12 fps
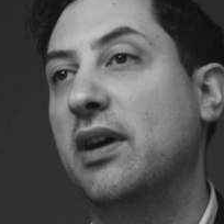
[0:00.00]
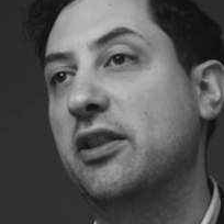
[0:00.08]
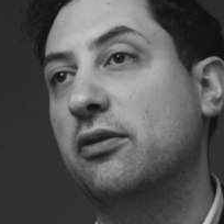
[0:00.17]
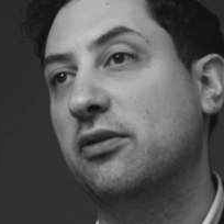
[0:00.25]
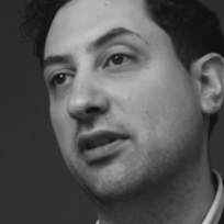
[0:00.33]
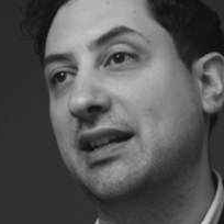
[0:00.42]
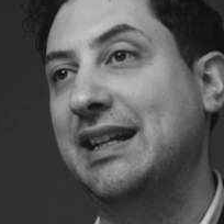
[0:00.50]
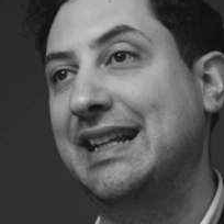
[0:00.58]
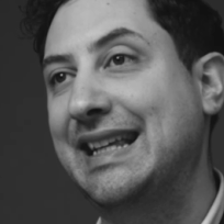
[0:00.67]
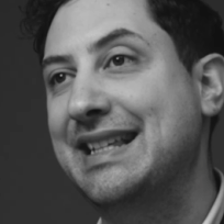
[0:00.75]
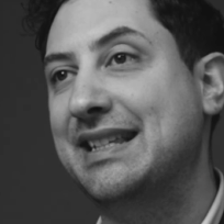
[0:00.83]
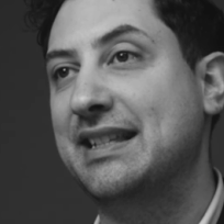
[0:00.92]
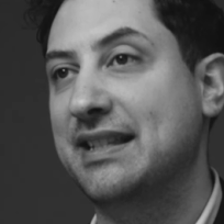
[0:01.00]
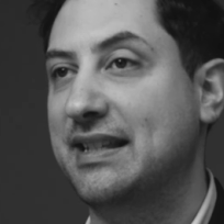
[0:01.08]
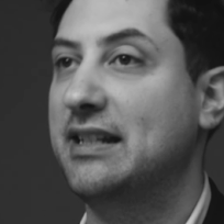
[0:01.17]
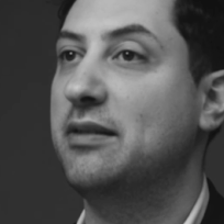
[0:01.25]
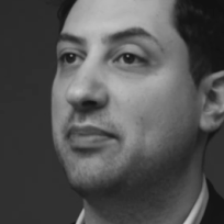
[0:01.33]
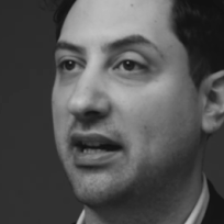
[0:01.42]
Whether or not it is
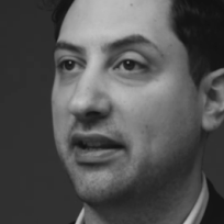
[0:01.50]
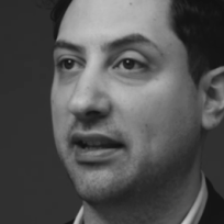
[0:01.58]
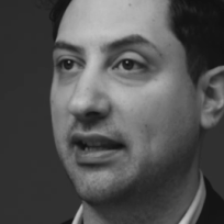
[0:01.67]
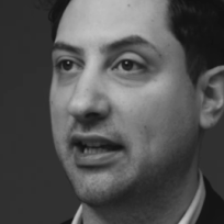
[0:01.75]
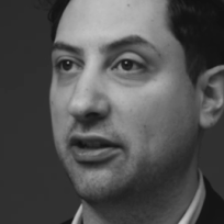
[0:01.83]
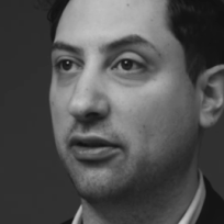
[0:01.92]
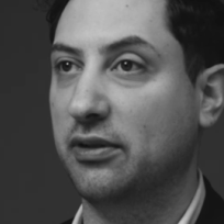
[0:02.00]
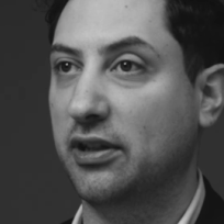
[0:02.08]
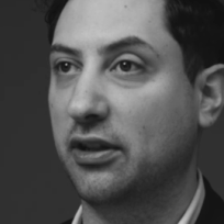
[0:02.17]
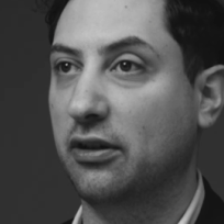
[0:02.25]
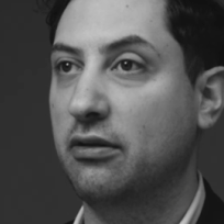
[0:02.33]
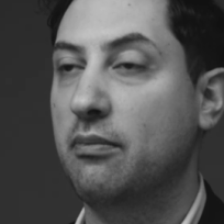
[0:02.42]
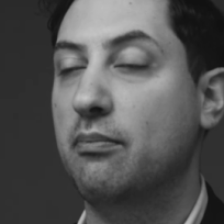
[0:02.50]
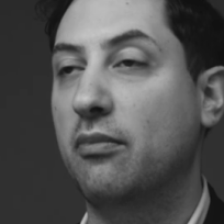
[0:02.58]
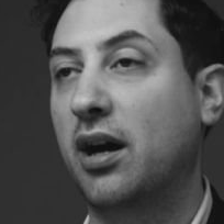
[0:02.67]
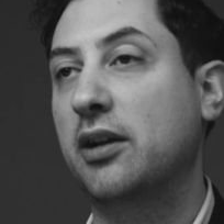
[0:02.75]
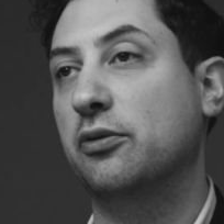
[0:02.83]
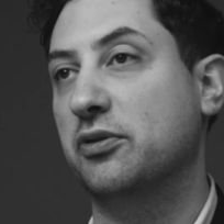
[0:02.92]
considered part of the land holding though,
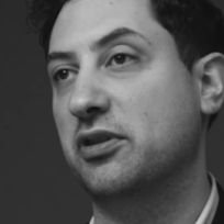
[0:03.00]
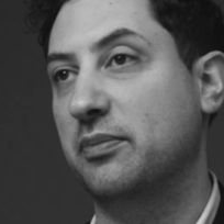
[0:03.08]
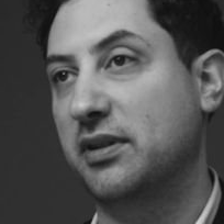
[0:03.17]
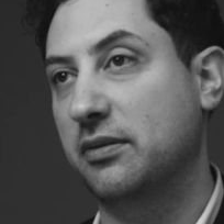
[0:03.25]
might also be